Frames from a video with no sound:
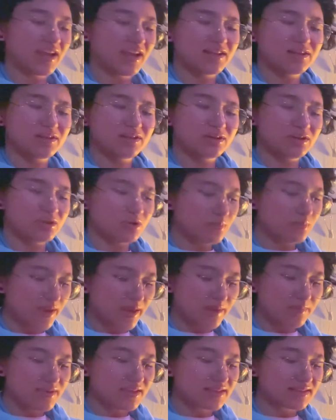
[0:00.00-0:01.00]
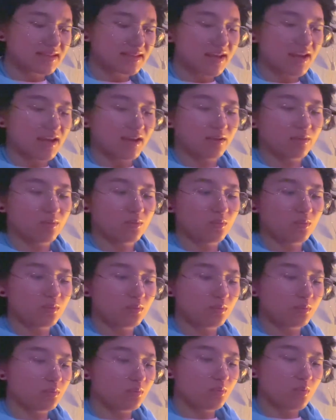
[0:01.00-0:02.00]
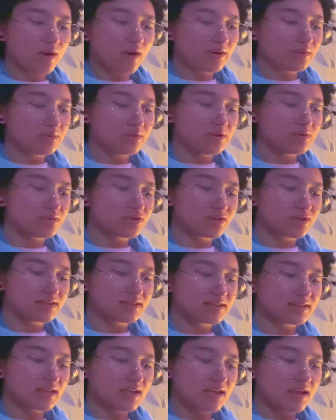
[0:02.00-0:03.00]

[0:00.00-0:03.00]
And you may be saying, well, why don't you just